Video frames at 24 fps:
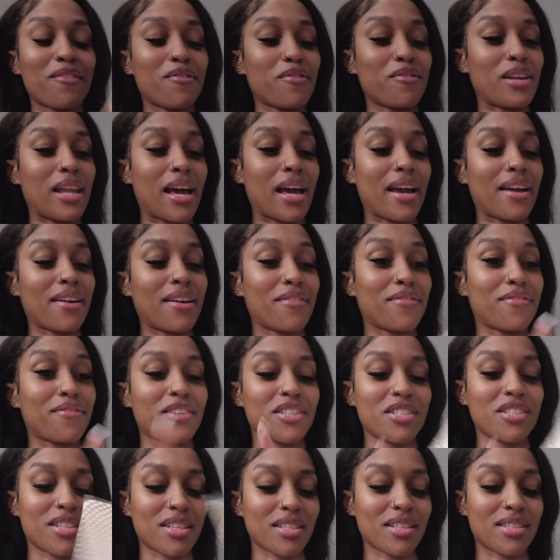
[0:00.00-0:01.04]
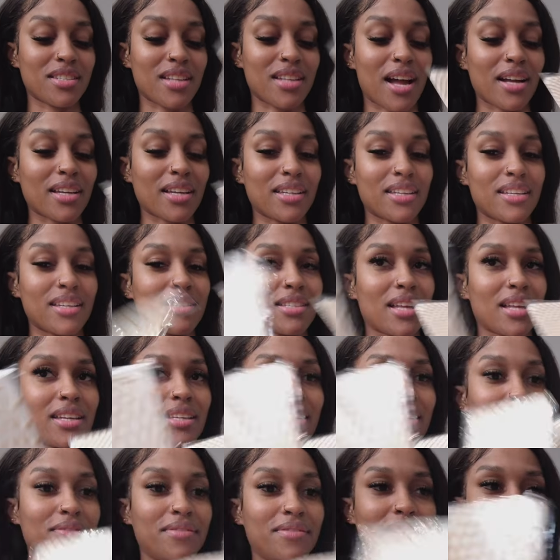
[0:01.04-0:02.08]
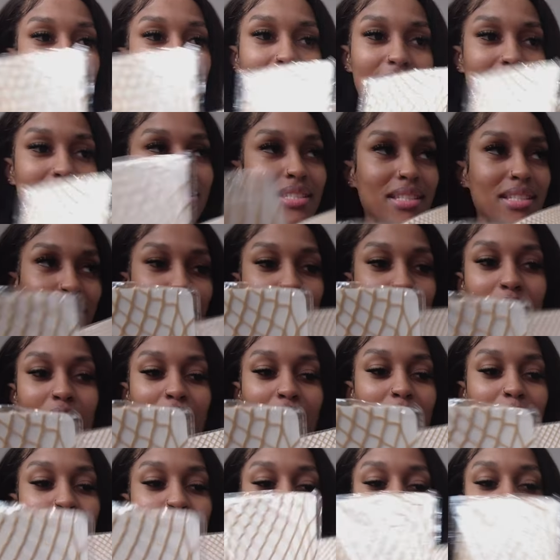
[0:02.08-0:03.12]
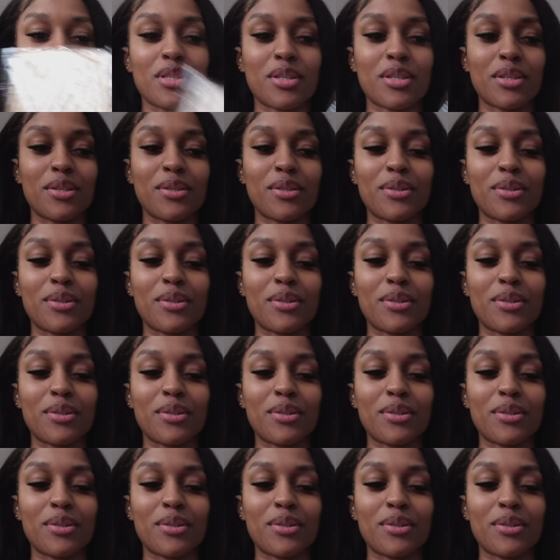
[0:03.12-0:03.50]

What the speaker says: for like fishnet stockings, like he really likes being in them, so